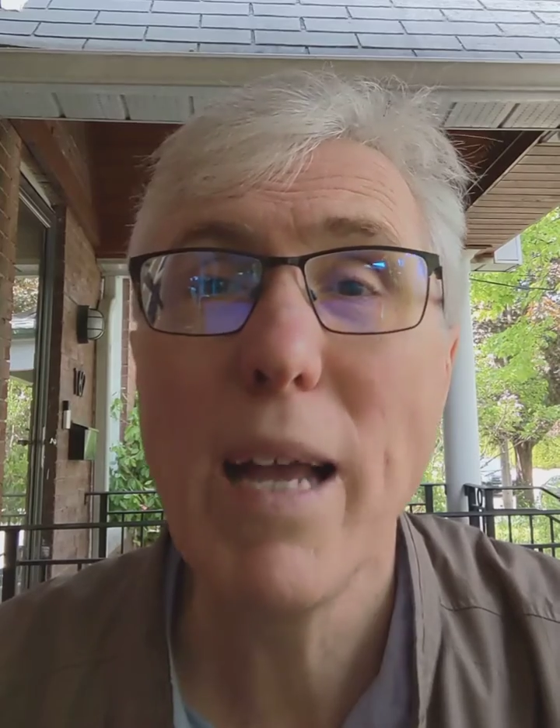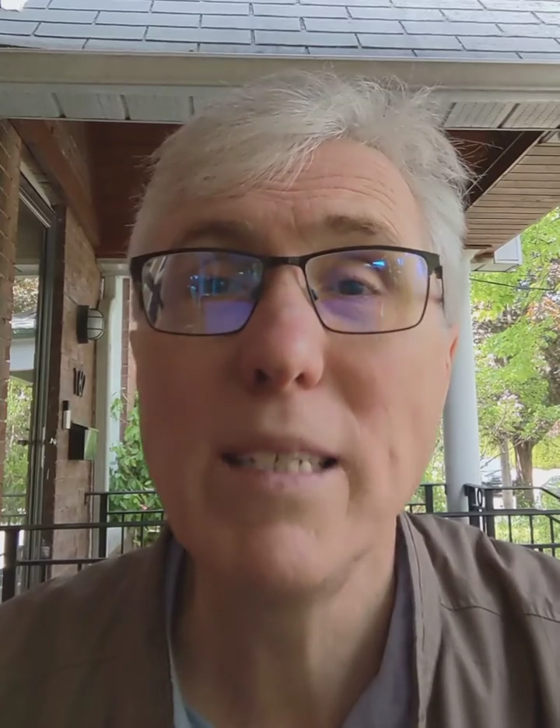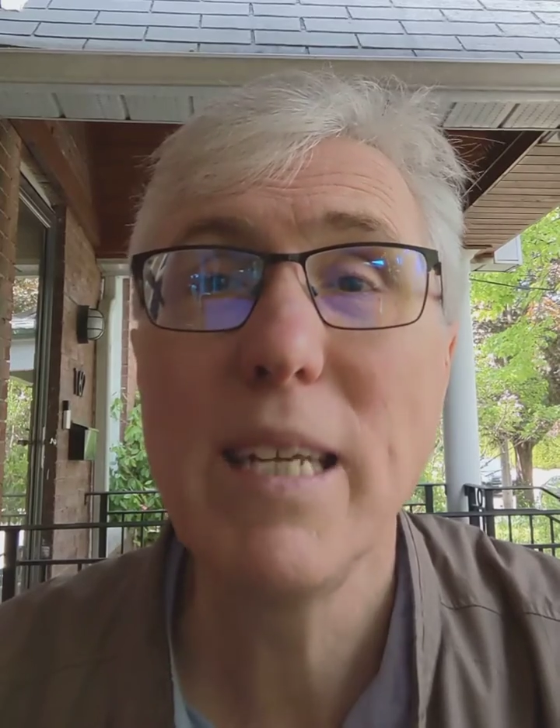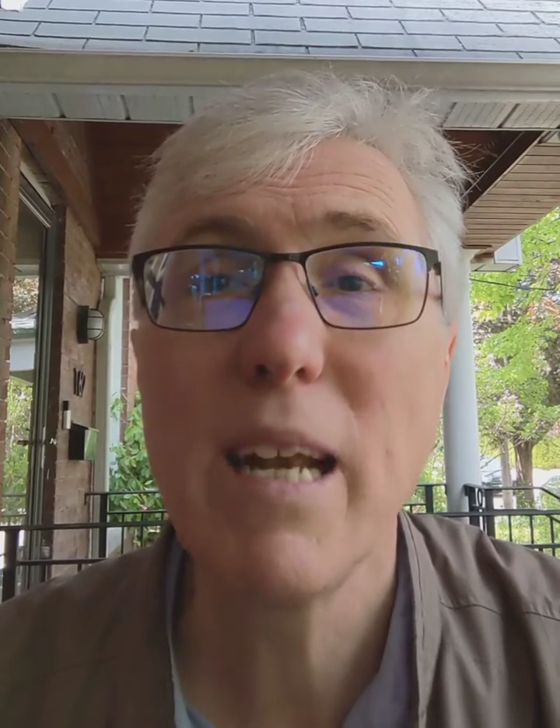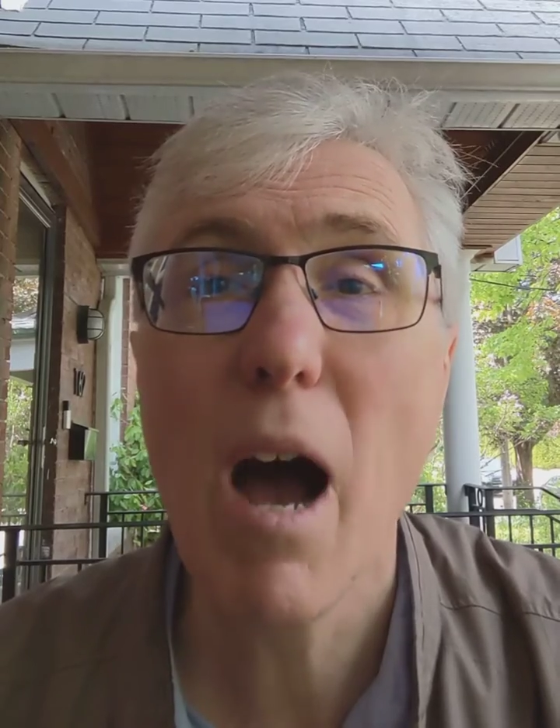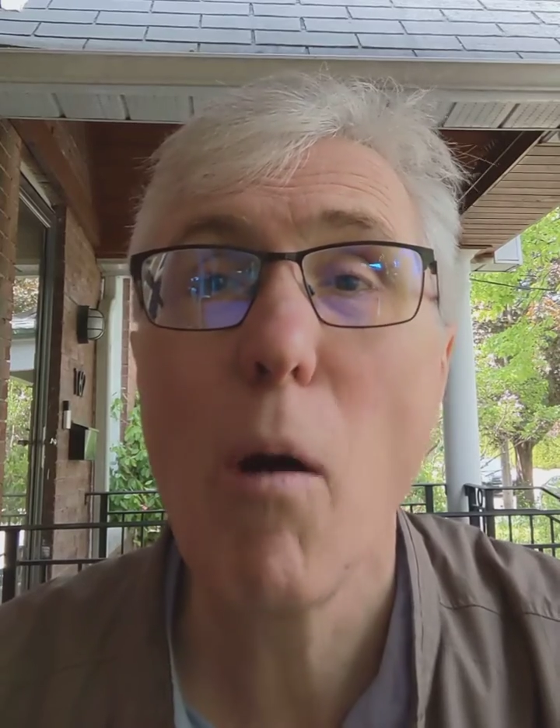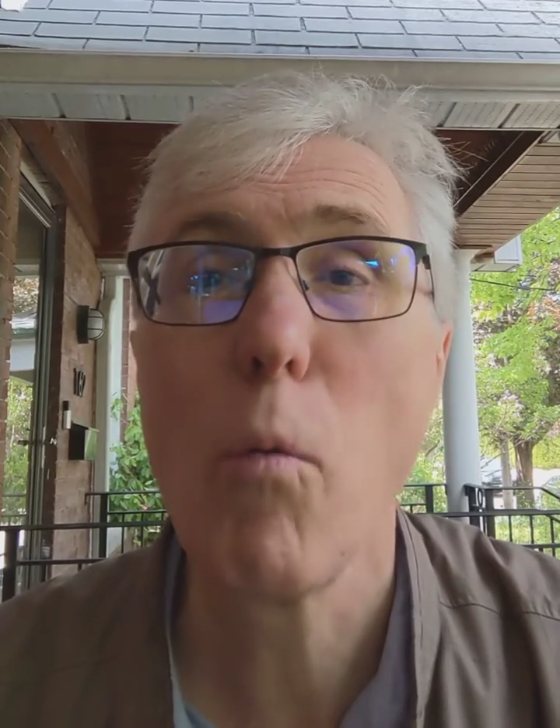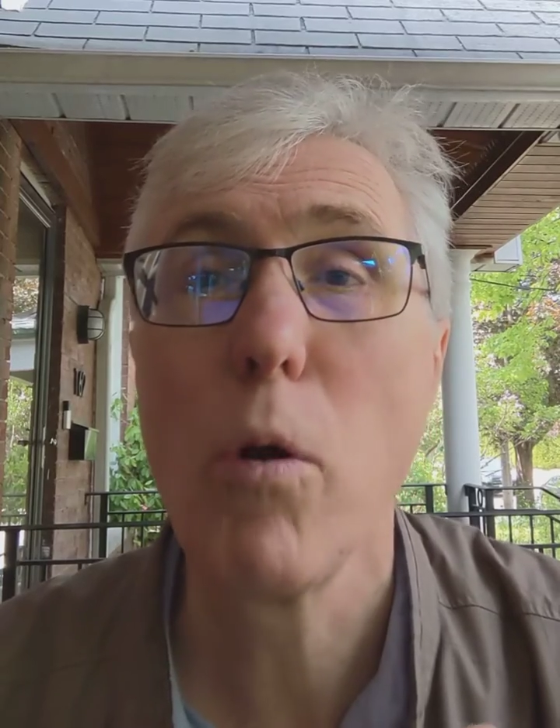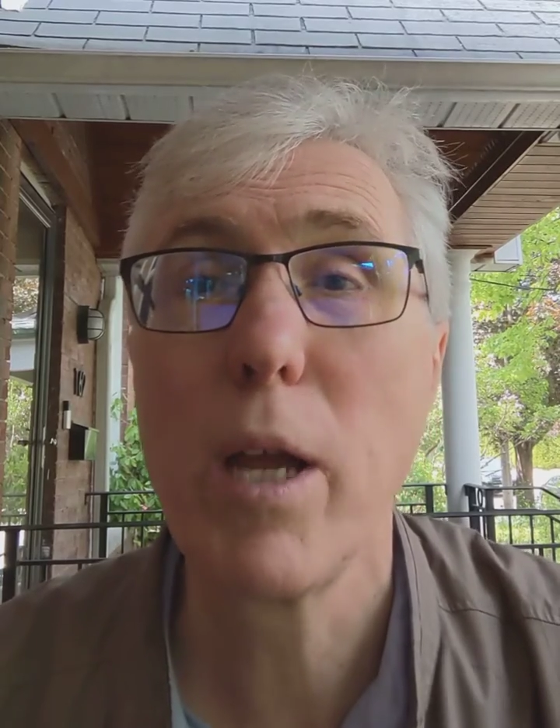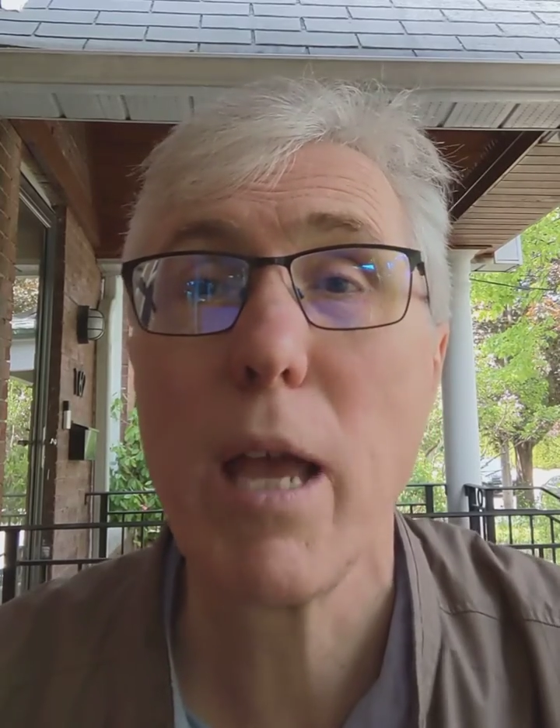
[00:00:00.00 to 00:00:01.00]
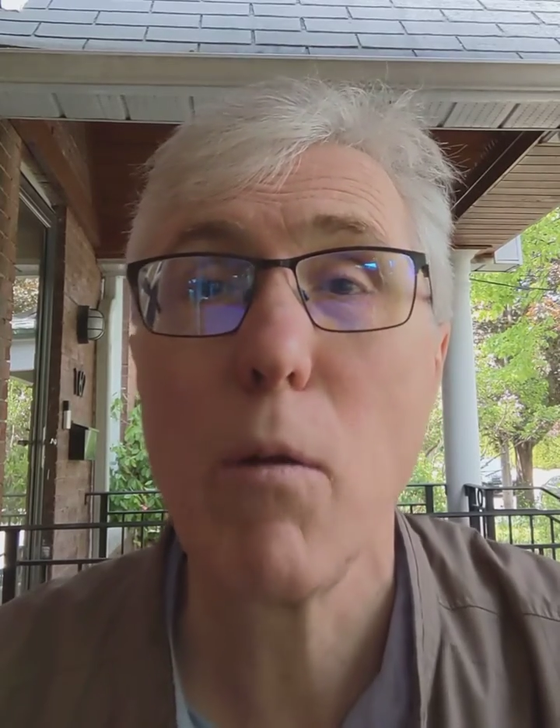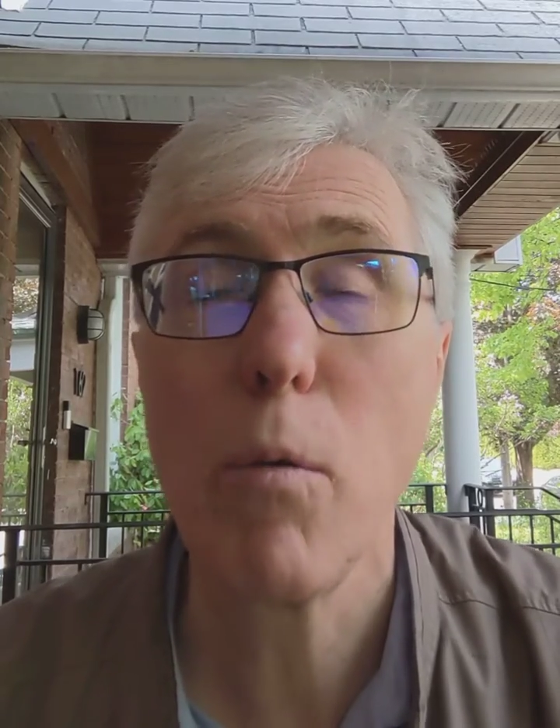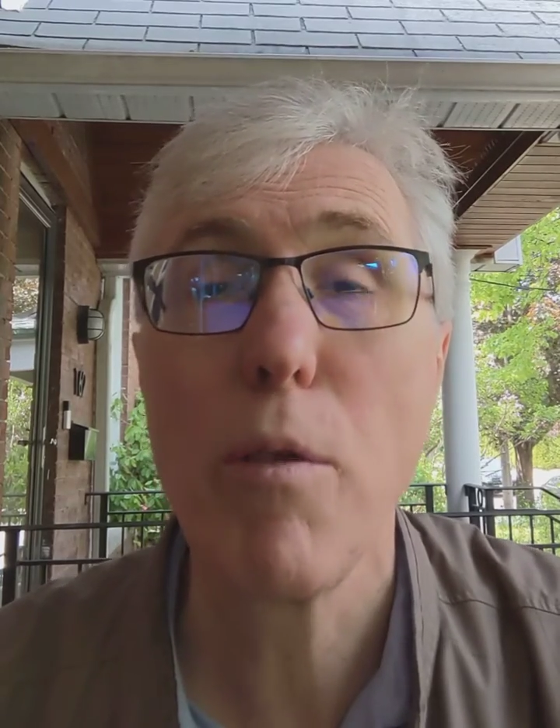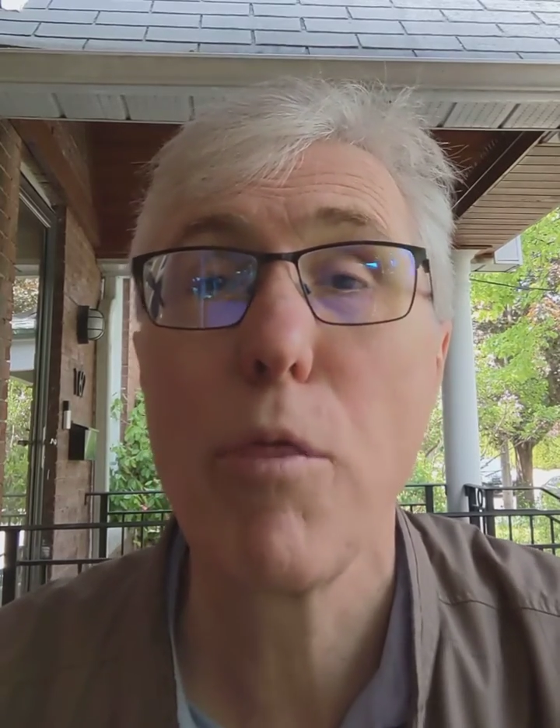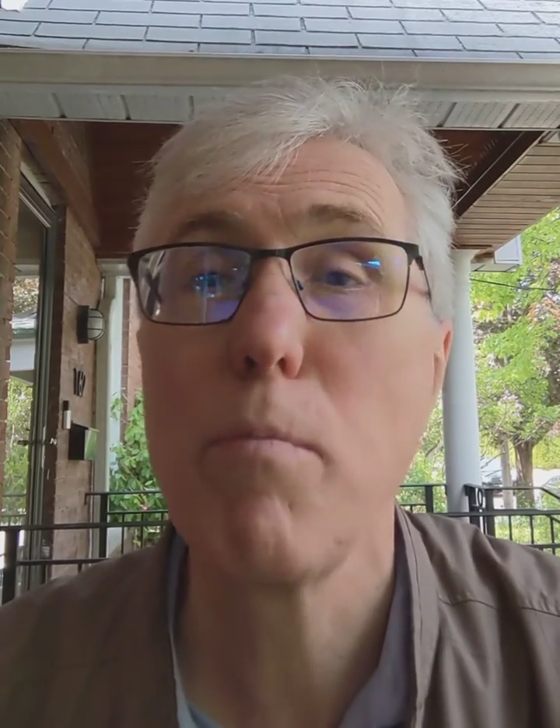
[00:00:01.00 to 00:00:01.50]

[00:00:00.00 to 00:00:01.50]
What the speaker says: is he not working with